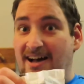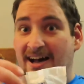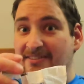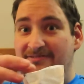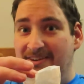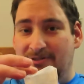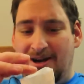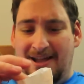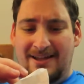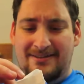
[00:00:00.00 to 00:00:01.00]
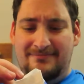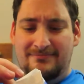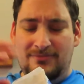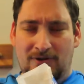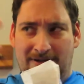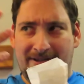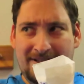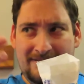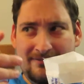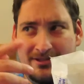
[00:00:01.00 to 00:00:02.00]
I've never had, well,
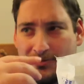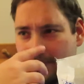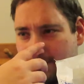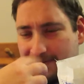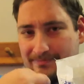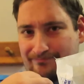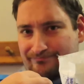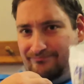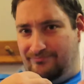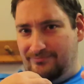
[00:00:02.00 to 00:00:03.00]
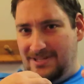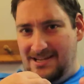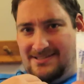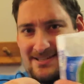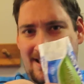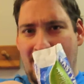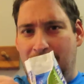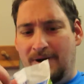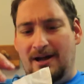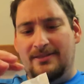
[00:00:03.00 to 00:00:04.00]
the only
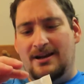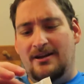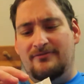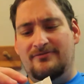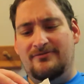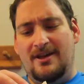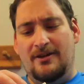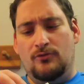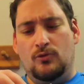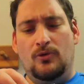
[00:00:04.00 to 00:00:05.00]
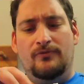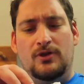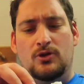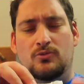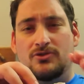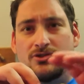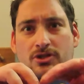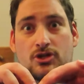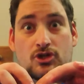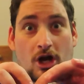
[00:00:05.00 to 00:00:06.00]
Tastykake pie that I've ever reviewed was
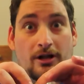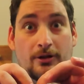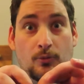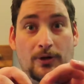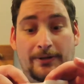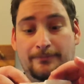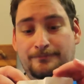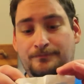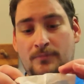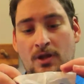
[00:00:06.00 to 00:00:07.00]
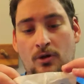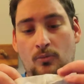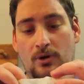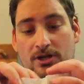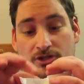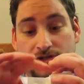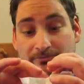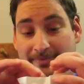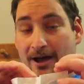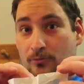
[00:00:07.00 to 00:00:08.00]
the chocolate one, which
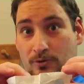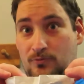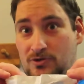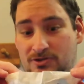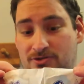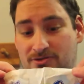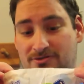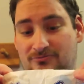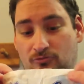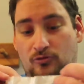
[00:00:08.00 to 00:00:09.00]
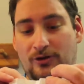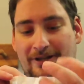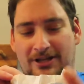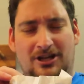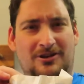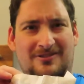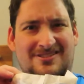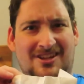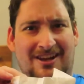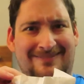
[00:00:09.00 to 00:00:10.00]
that one was really good.
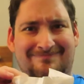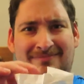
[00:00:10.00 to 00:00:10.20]
It's like